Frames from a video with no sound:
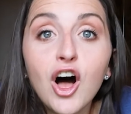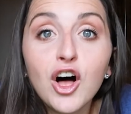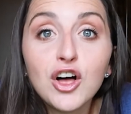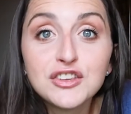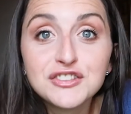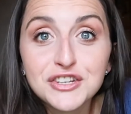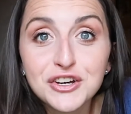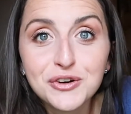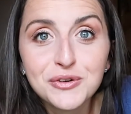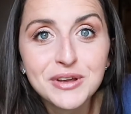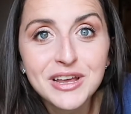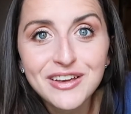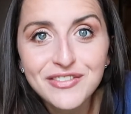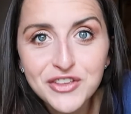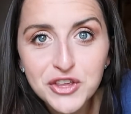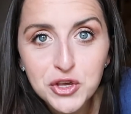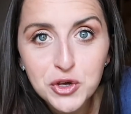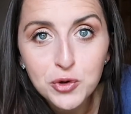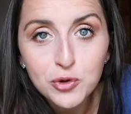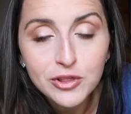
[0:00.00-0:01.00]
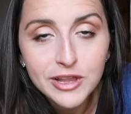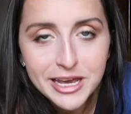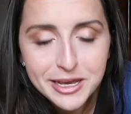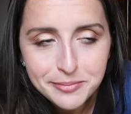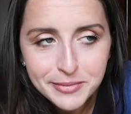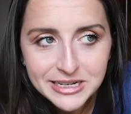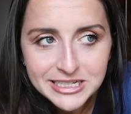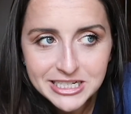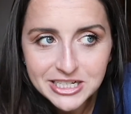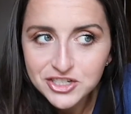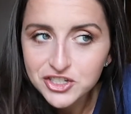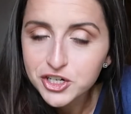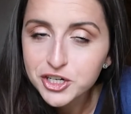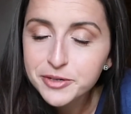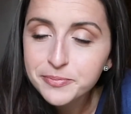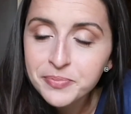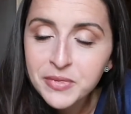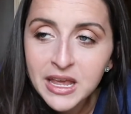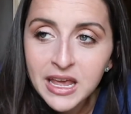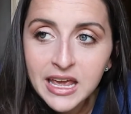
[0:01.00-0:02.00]
also, if you like my
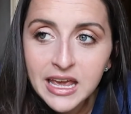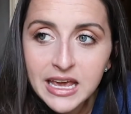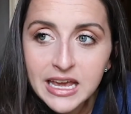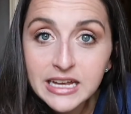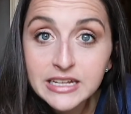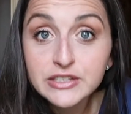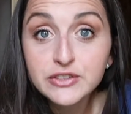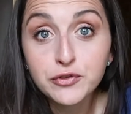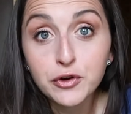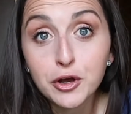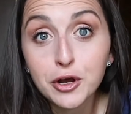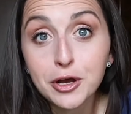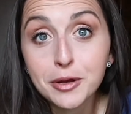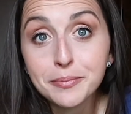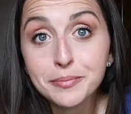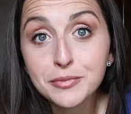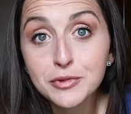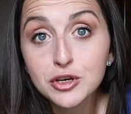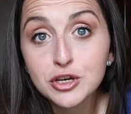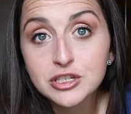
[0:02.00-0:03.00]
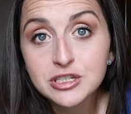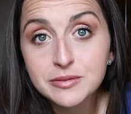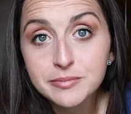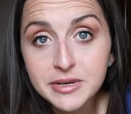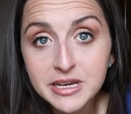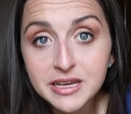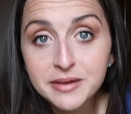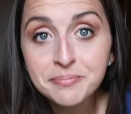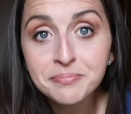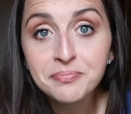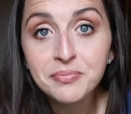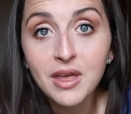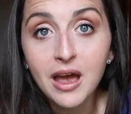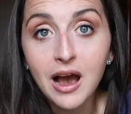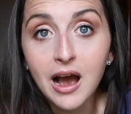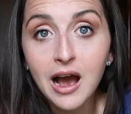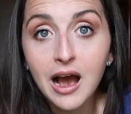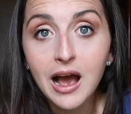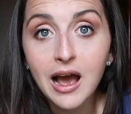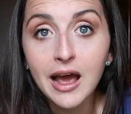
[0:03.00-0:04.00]
t-shirt, it's from Good to Be.
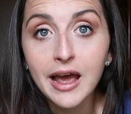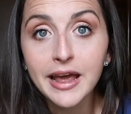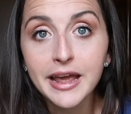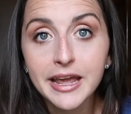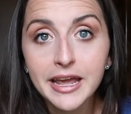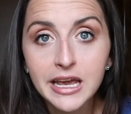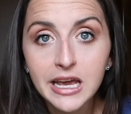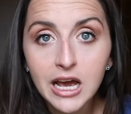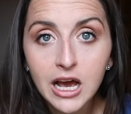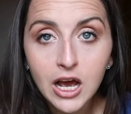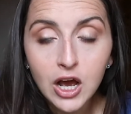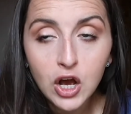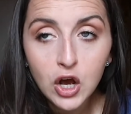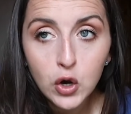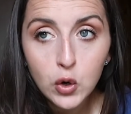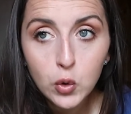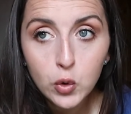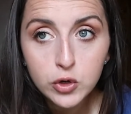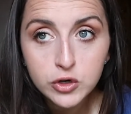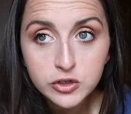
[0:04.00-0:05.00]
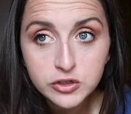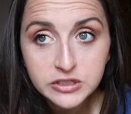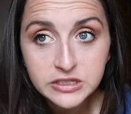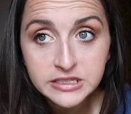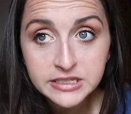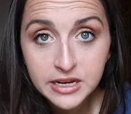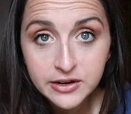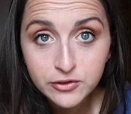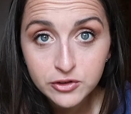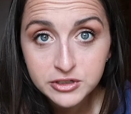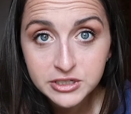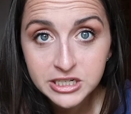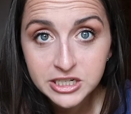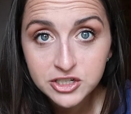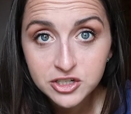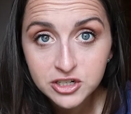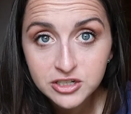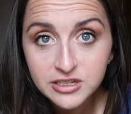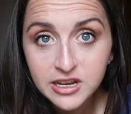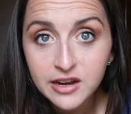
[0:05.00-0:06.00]
I ordered several
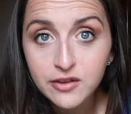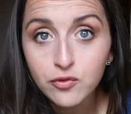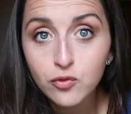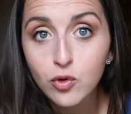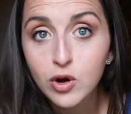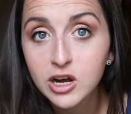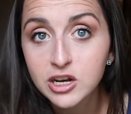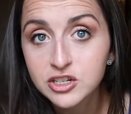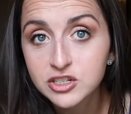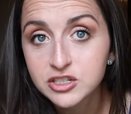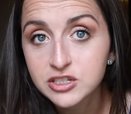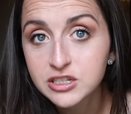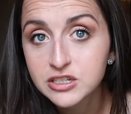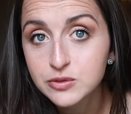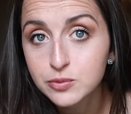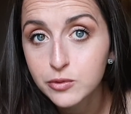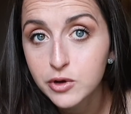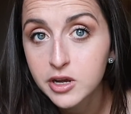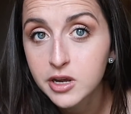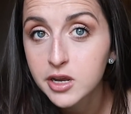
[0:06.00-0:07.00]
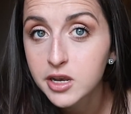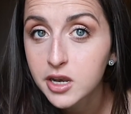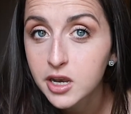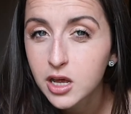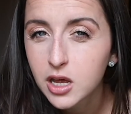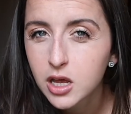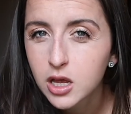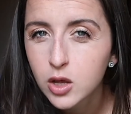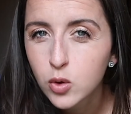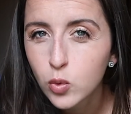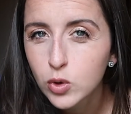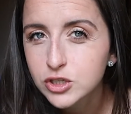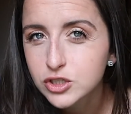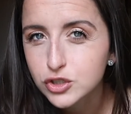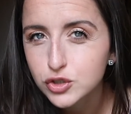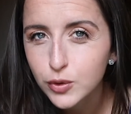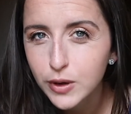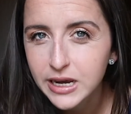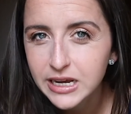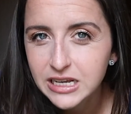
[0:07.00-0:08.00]
t-shirts. I've washed this one once
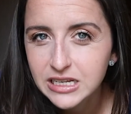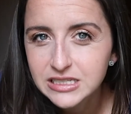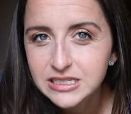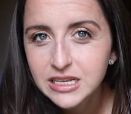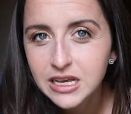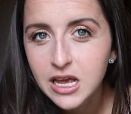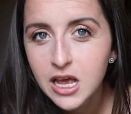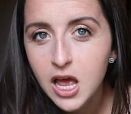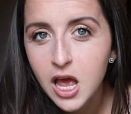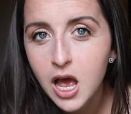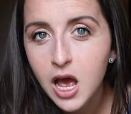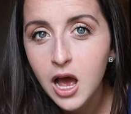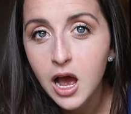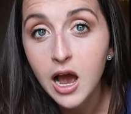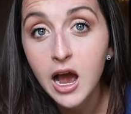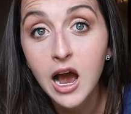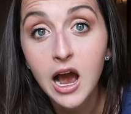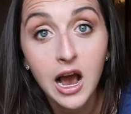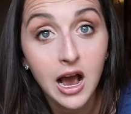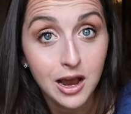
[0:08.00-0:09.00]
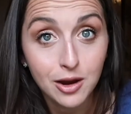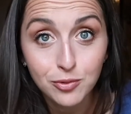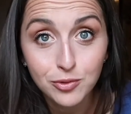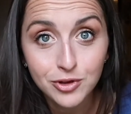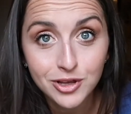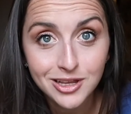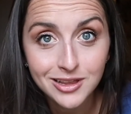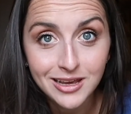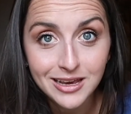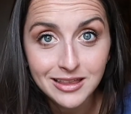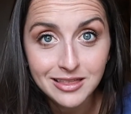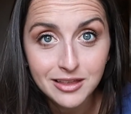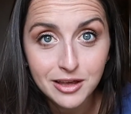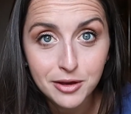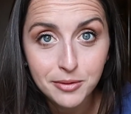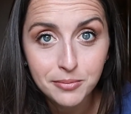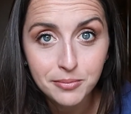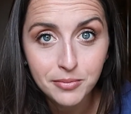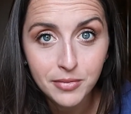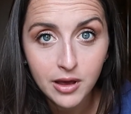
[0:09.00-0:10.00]
or twice. I really like
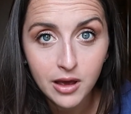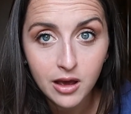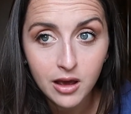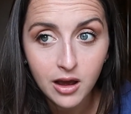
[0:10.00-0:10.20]
them.